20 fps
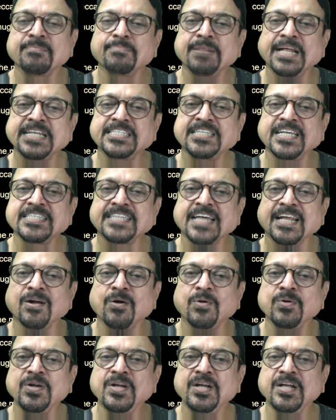places
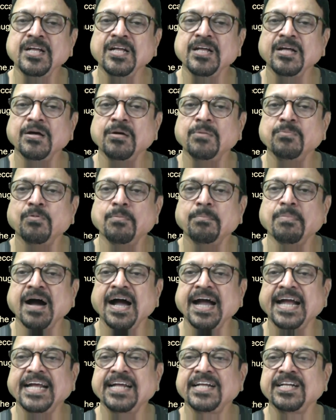around
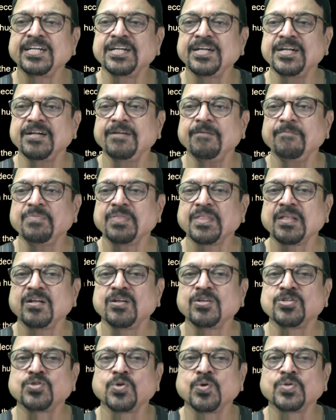Mumbai.
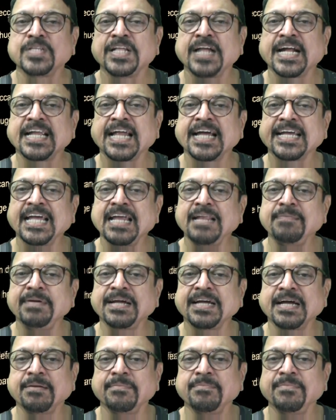So that again
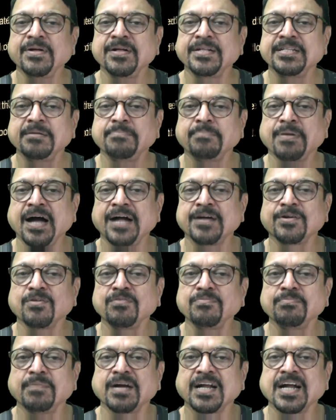become the part
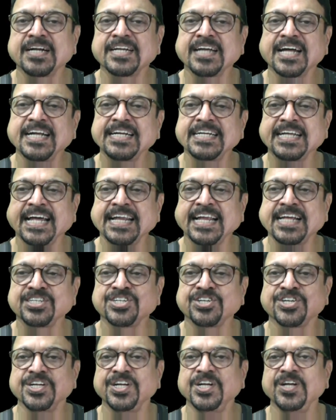of Maratha
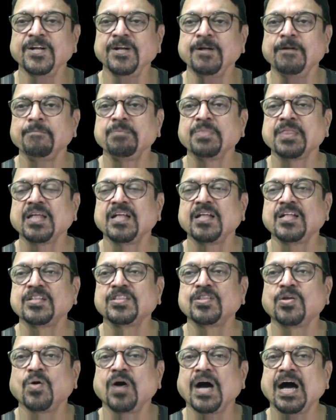dynasty.
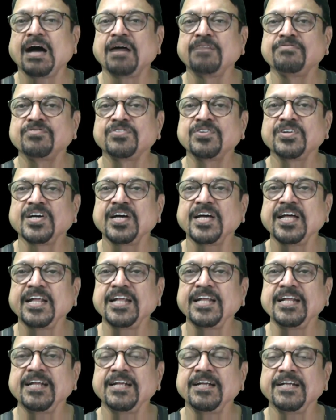Now
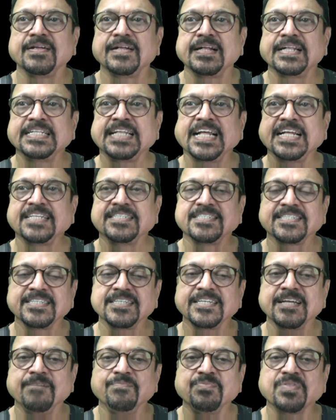after this